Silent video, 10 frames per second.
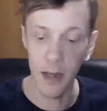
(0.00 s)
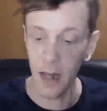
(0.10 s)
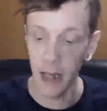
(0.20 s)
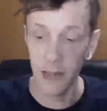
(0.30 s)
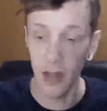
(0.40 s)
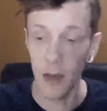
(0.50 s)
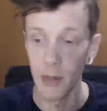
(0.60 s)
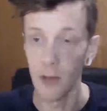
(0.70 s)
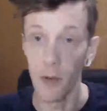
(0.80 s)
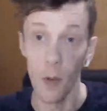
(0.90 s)
in terms
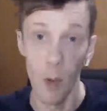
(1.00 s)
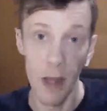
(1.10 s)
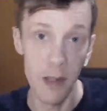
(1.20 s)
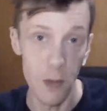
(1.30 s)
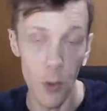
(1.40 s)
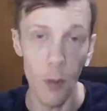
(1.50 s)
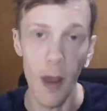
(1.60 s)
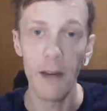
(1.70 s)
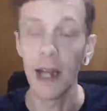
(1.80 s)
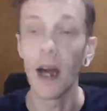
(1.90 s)
of when you'd want to
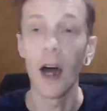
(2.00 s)
wear it,